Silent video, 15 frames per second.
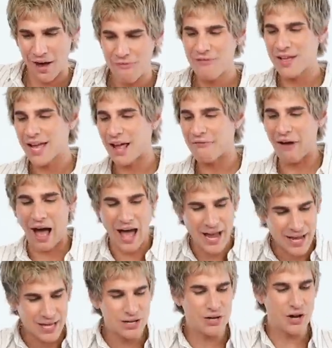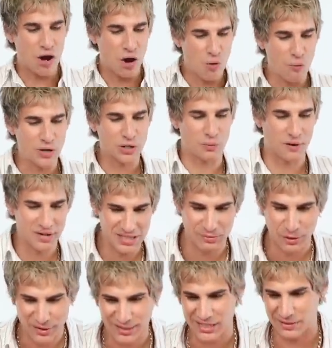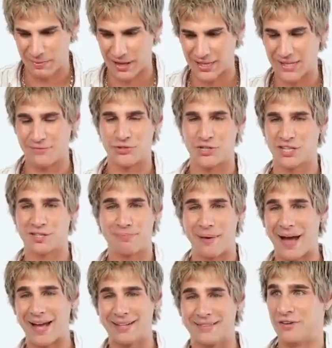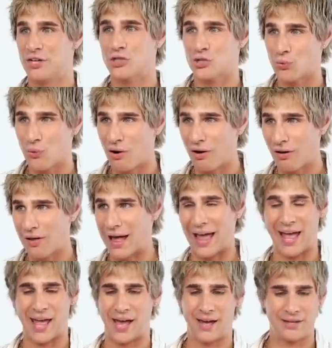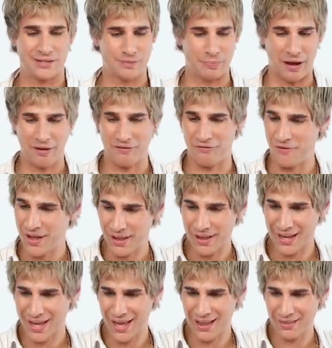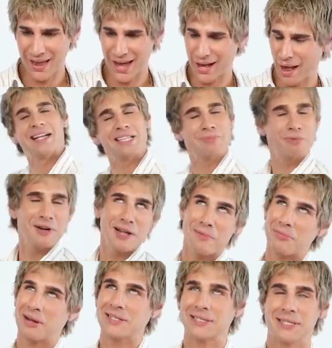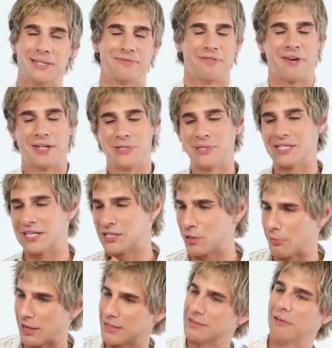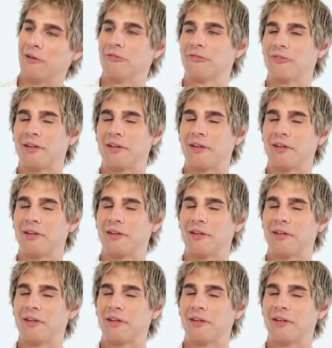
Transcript: I feel like if I can know which one is the most expensive just by visual and by feeling it, like, that's pretty impressive if I do say so myself.